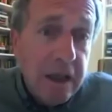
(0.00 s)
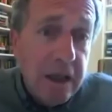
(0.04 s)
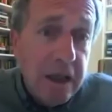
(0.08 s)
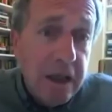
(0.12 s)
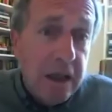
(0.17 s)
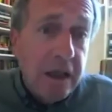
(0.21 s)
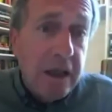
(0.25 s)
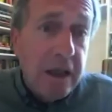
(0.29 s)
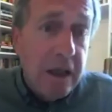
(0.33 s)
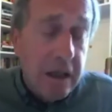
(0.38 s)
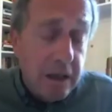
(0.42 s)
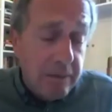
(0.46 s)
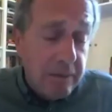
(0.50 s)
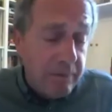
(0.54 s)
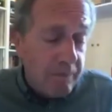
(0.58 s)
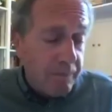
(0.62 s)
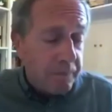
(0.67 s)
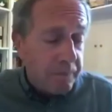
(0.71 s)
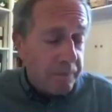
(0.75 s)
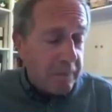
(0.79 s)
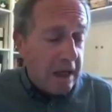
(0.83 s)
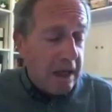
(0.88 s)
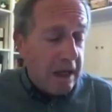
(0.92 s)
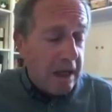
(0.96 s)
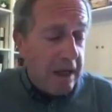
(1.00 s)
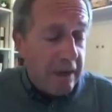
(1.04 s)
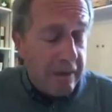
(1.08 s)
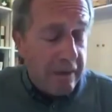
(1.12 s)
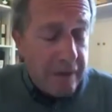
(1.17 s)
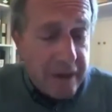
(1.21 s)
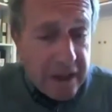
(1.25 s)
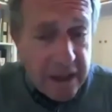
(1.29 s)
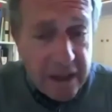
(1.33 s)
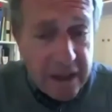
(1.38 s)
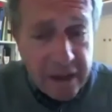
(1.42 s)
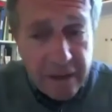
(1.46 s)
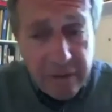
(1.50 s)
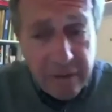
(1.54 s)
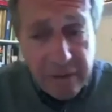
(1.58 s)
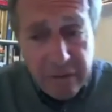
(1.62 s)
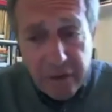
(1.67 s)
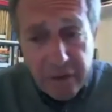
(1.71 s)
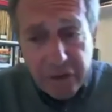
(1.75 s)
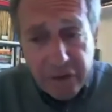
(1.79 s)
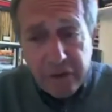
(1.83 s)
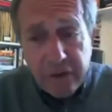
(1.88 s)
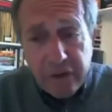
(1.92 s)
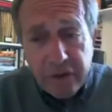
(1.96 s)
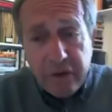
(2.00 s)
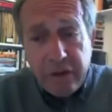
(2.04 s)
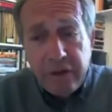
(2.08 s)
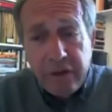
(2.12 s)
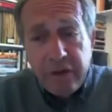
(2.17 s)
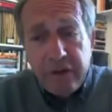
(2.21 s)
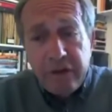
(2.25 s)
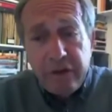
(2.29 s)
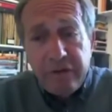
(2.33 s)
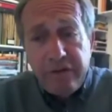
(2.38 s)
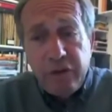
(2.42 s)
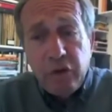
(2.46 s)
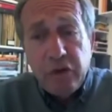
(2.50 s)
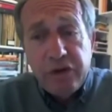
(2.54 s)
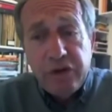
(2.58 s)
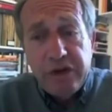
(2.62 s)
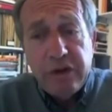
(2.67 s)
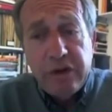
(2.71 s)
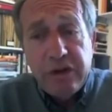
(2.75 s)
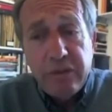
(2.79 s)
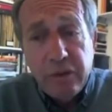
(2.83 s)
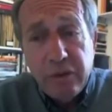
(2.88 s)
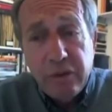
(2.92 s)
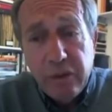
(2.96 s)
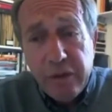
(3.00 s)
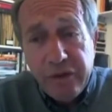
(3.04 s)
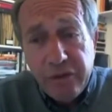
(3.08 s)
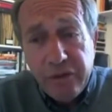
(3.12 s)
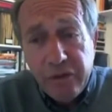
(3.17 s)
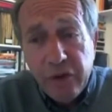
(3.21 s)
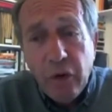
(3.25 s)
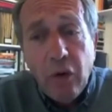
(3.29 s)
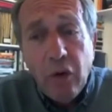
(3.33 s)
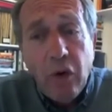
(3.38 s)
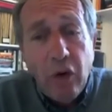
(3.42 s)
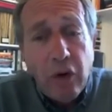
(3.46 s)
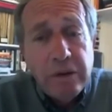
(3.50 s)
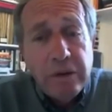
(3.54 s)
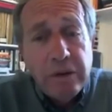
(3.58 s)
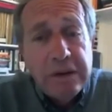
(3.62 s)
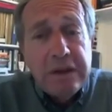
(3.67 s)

and that Russian forces would withdraw.